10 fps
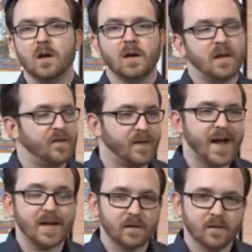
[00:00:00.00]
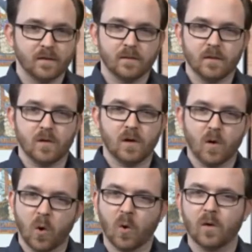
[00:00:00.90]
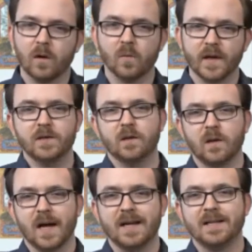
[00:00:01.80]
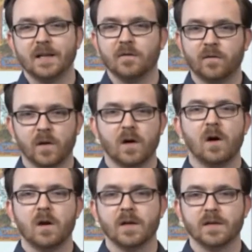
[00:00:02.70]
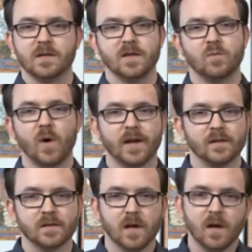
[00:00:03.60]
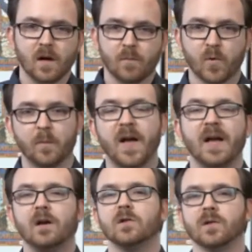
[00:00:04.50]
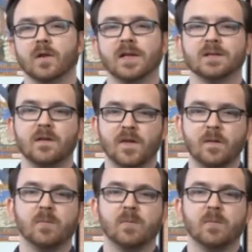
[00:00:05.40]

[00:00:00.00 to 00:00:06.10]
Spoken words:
And that core original idea for an audience is what has propelled the Disney theme